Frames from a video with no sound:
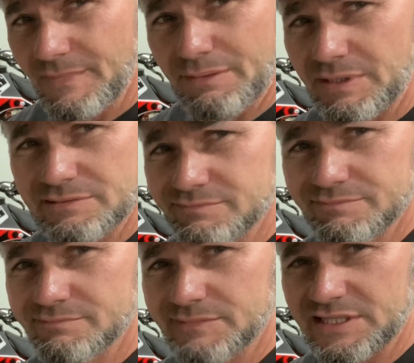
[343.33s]
But
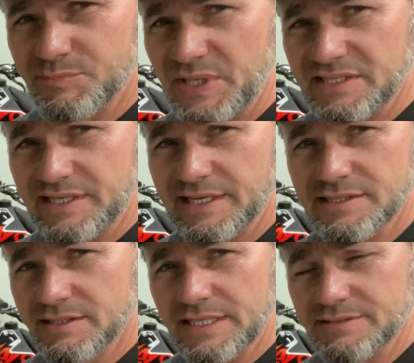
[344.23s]
it's a piece,
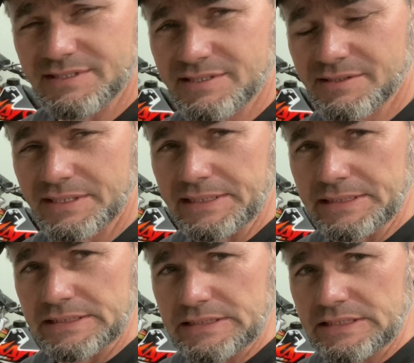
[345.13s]
guys. It's
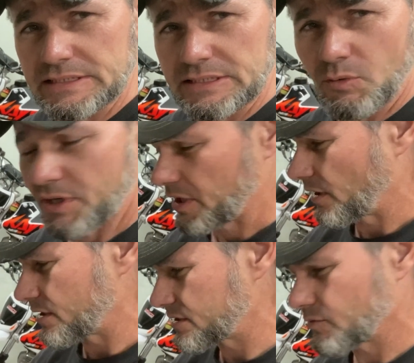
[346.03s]
one of the
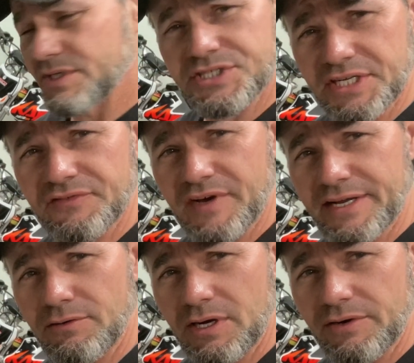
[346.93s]
nicer ones you're gonna
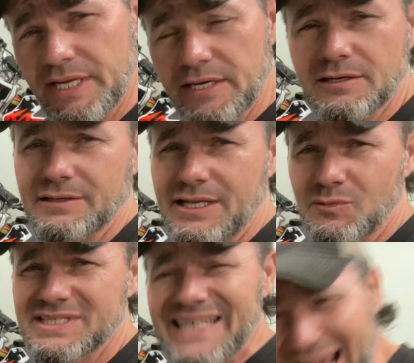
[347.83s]
find around here in
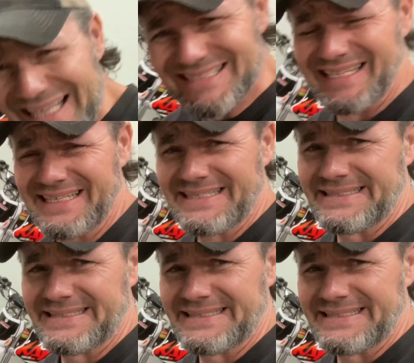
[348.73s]
Wisconsin